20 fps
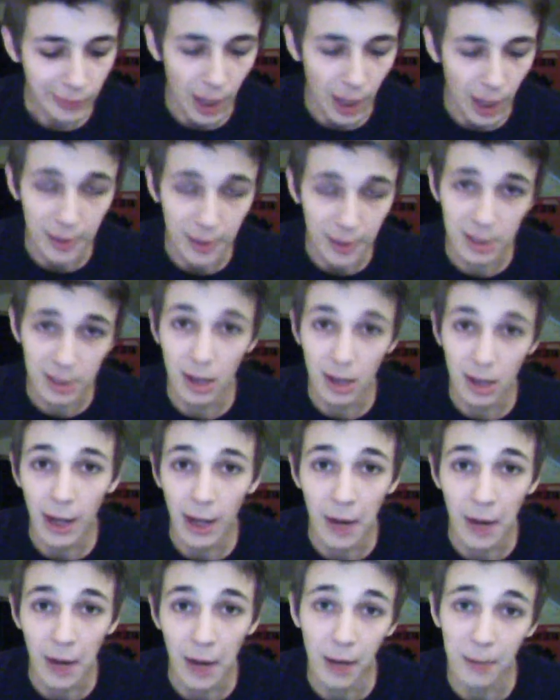And this is
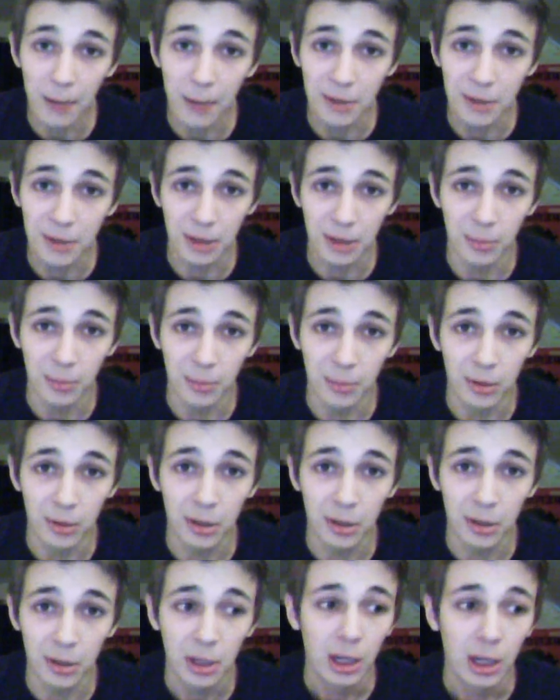not how it happens in the
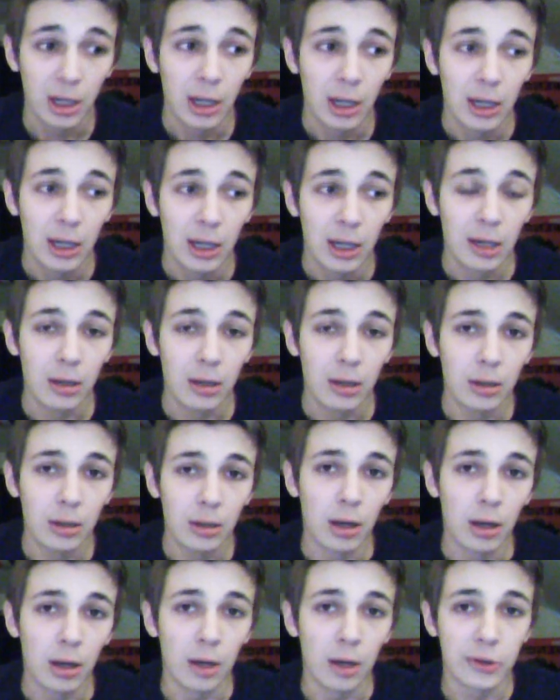book.
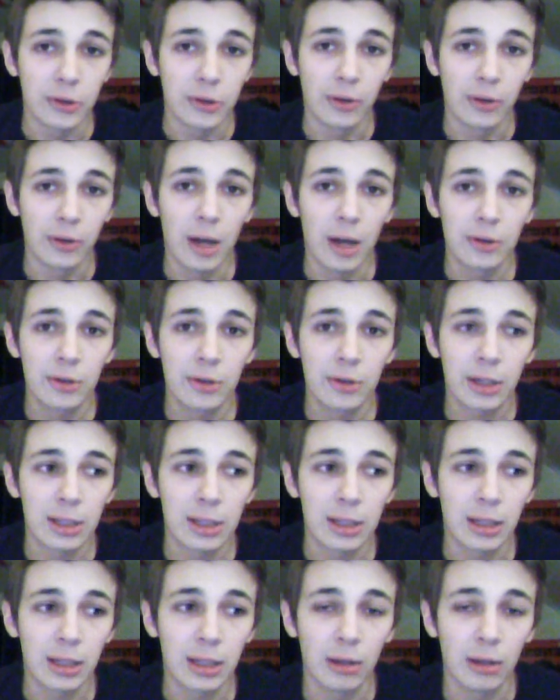Sir Roderick
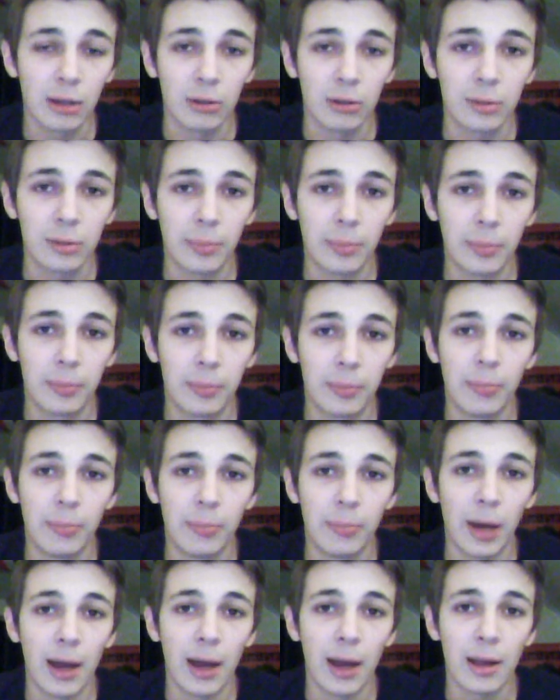is killed
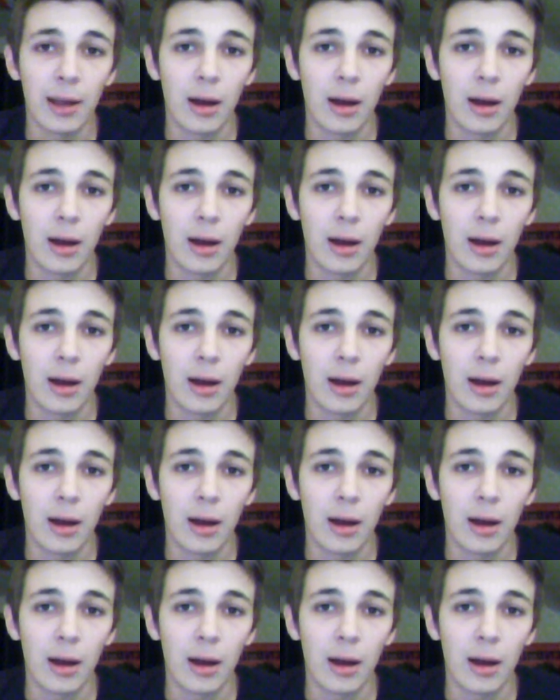by